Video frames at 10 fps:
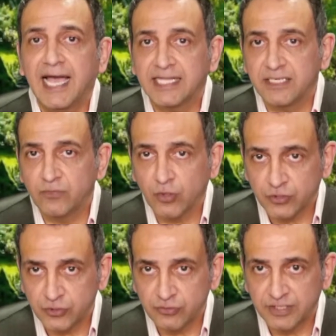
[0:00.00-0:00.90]
adding
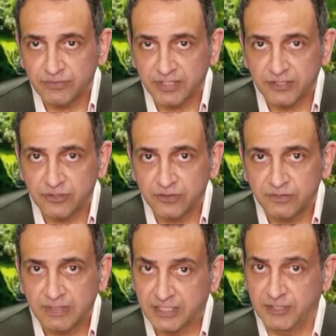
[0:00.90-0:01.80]
water to the radiator
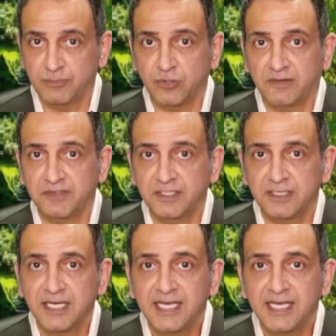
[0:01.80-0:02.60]
and keep driving,